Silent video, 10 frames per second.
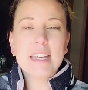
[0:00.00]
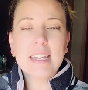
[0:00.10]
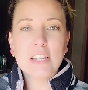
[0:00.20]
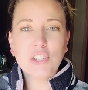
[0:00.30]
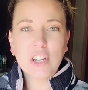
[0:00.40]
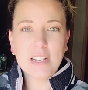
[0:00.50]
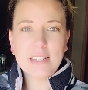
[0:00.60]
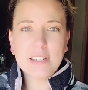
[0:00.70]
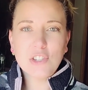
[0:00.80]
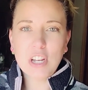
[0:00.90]
In
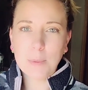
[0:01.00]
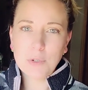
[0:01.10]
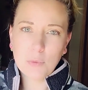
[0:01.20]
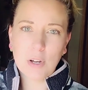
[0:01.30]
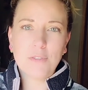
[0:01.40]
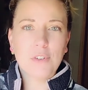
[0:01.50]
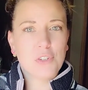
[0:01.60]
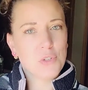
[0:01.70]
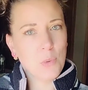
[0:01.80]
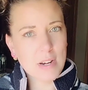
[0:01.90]
Genesis chapter 1,
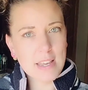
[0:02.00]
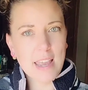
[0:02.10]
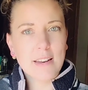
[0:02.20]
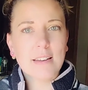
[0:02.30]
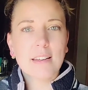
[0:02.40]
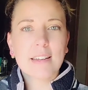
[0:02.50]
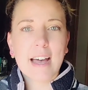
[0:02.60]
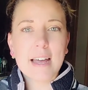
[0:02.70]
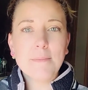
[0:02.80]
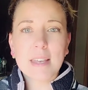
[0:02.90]
verse 28,
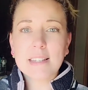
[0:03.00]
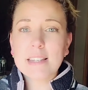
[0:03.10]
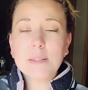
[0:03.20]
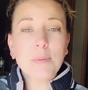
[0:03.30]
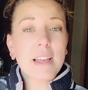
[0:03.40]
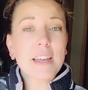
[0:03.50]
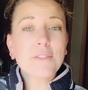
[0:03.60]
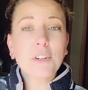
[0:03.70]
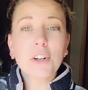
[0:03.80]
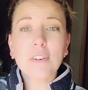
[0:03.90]
God makes his plan
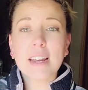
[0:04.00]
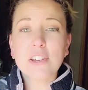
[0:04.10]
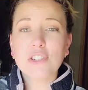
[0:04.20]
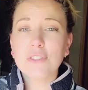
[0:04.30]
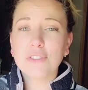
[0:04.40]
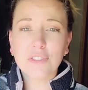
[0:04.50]
for creation